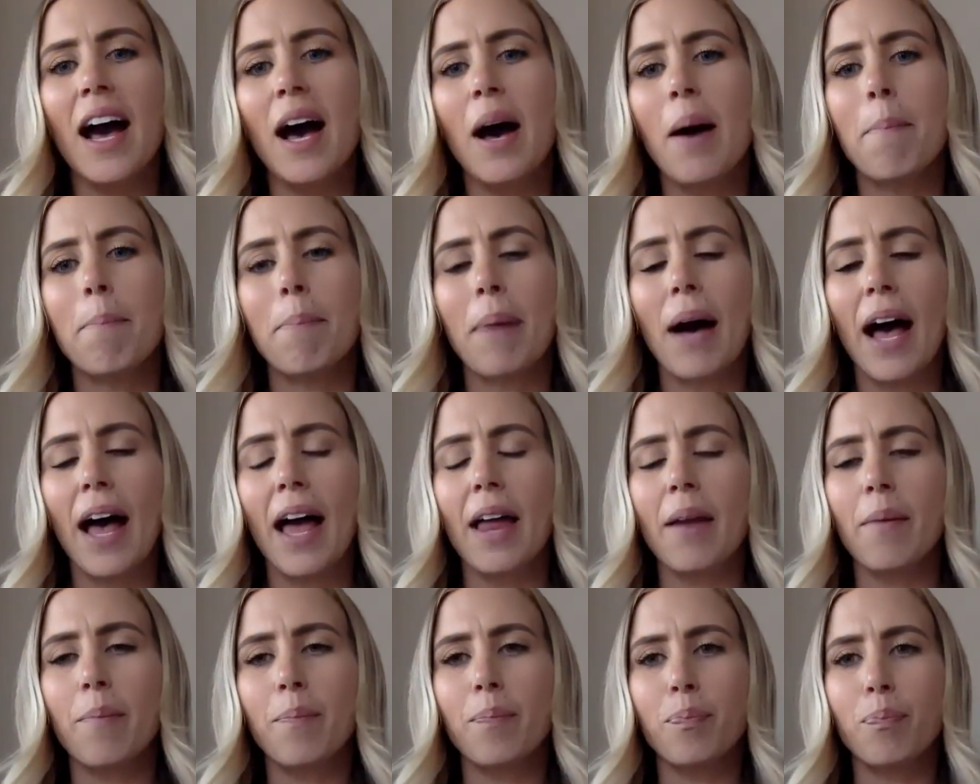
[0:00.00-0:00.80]
But
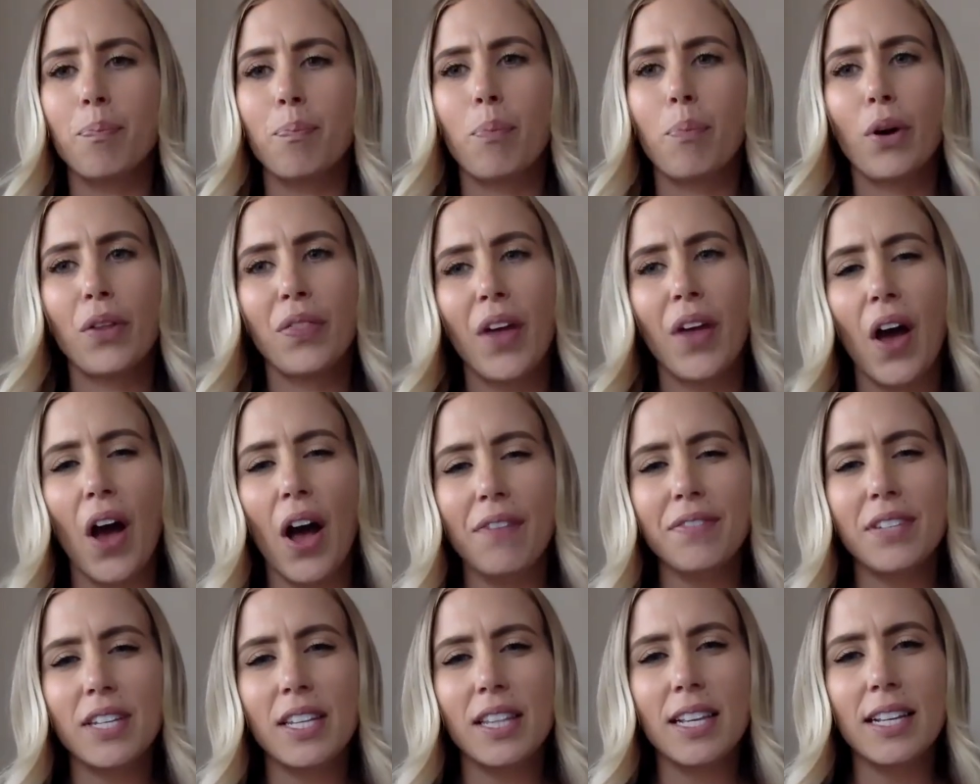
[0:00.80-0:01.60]
put that
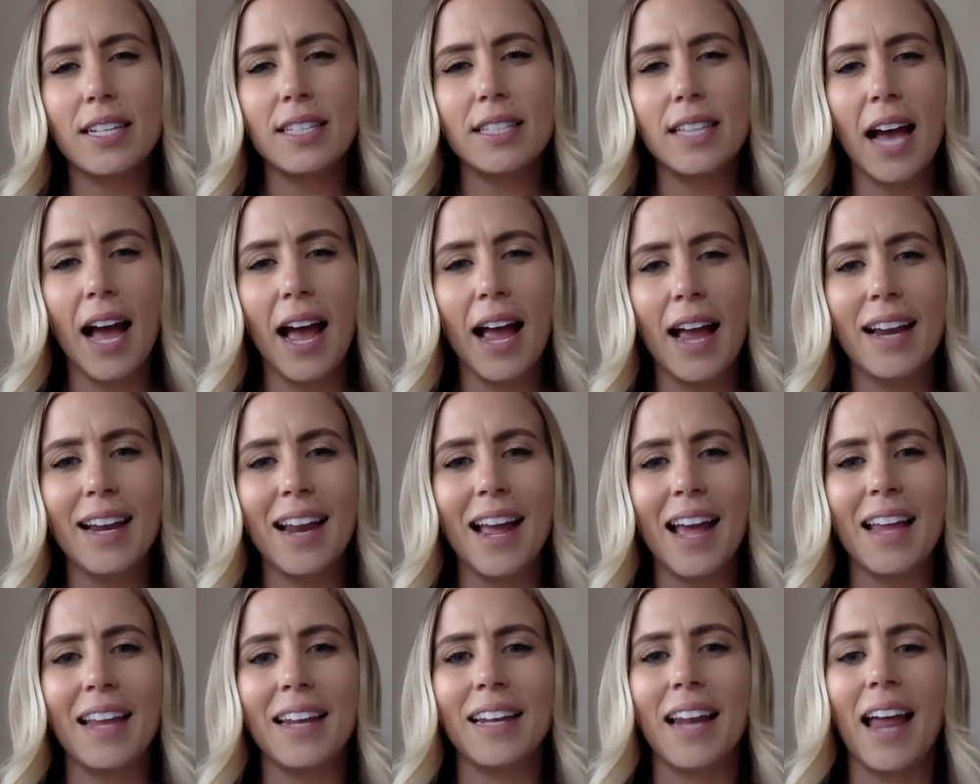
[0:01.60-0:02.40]
off to the side
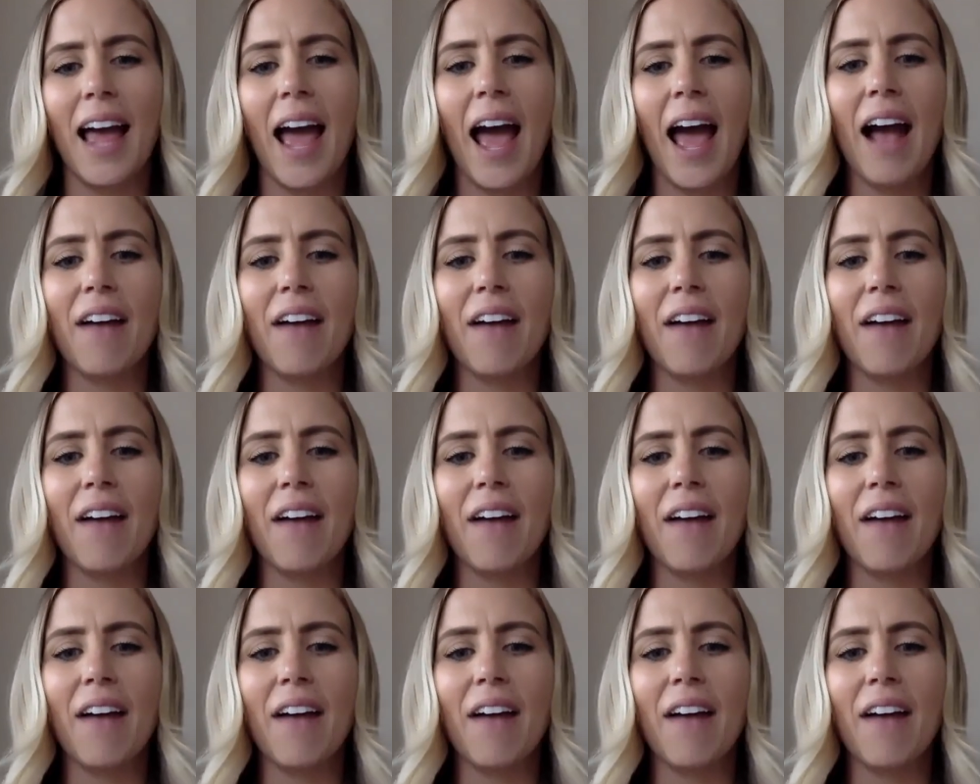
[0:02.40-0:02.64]
and